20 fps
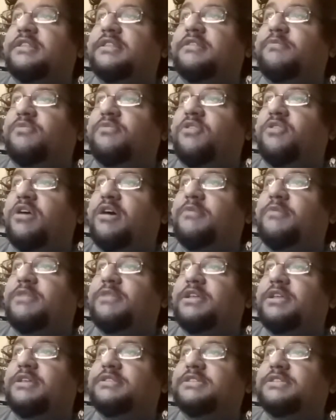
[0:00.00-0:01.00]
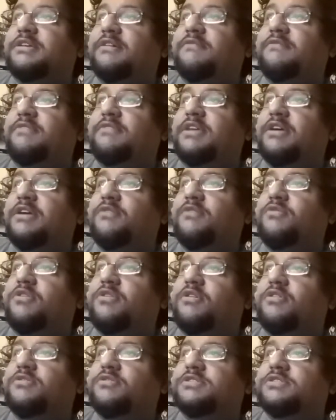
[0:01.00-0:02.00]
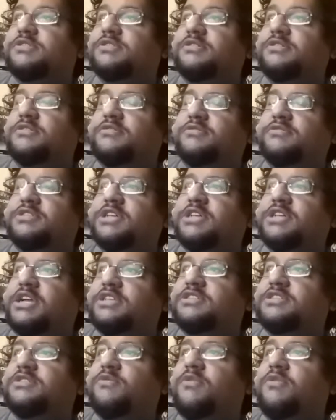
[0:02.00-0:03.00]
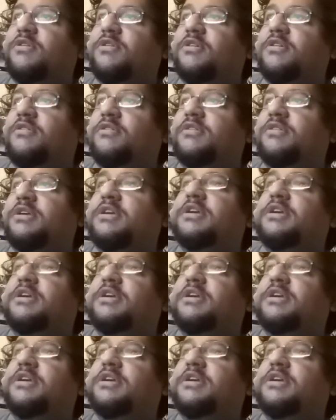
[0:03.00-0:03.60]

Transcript: the prominence of their roles who changed the world